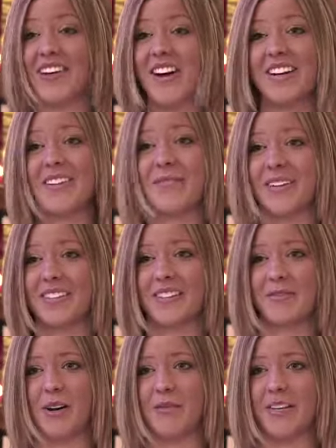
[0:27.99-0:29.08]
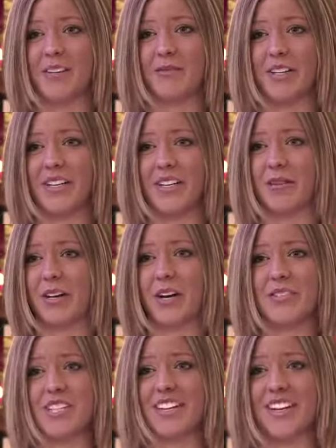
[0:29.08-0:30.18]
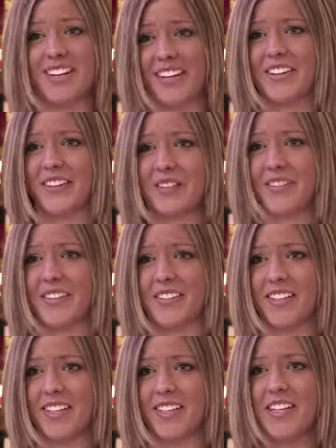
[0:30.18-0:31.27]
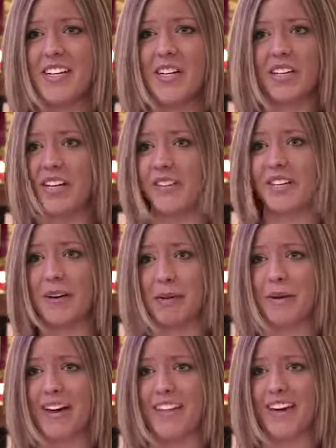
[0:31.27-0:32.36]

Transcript: You had an embarrassing moment when you were coaching at another university. Can you tell me about